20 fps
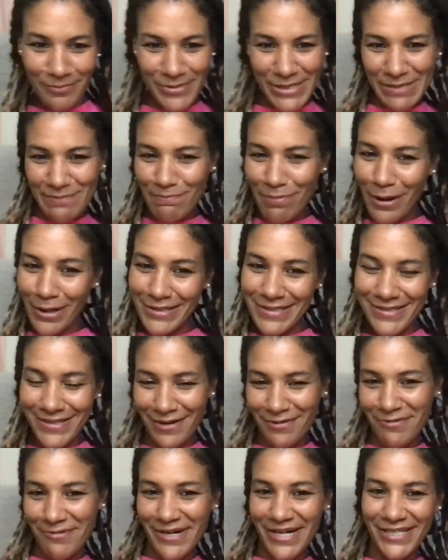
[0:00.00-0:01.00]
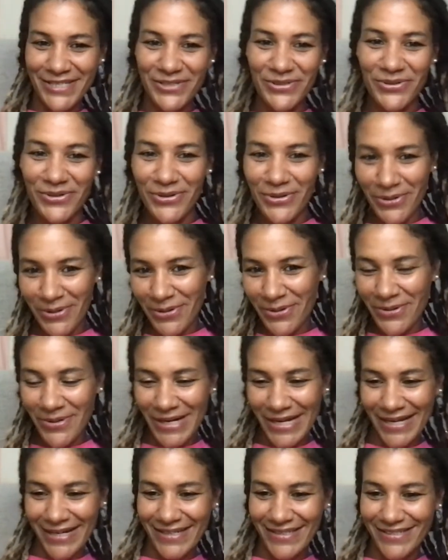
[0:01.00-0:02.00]
spots and where to
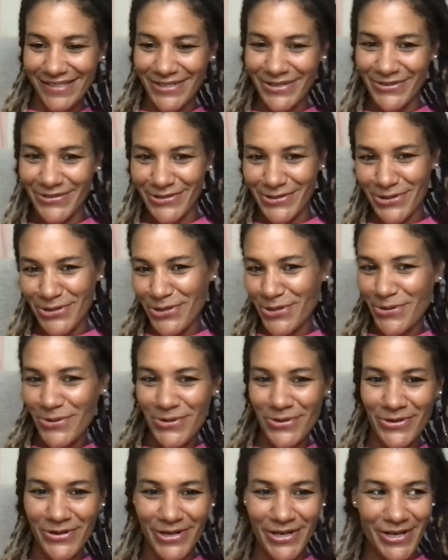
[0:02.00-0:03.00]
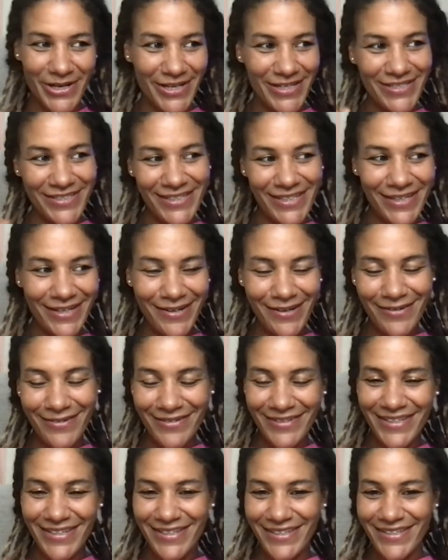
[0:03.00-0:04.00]
go, and you know your no, you
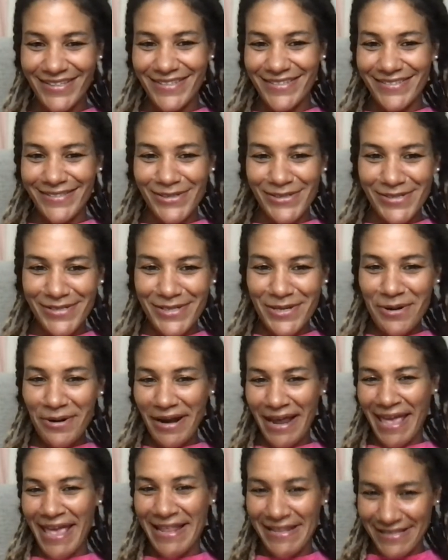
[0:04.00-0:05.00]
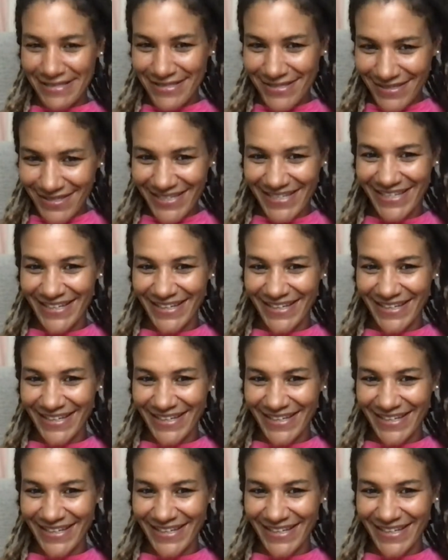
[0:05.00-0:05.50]
know, it's just your ends.